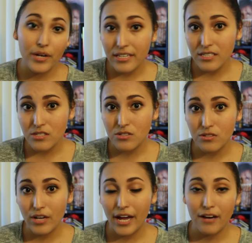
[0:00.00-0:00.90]
raised
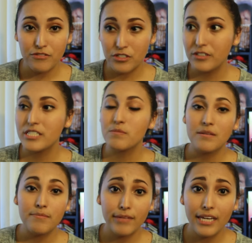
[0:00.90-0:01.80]
after it's
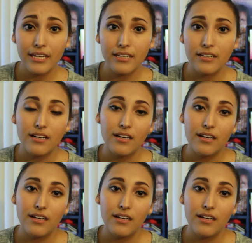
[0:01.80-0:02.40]
been made,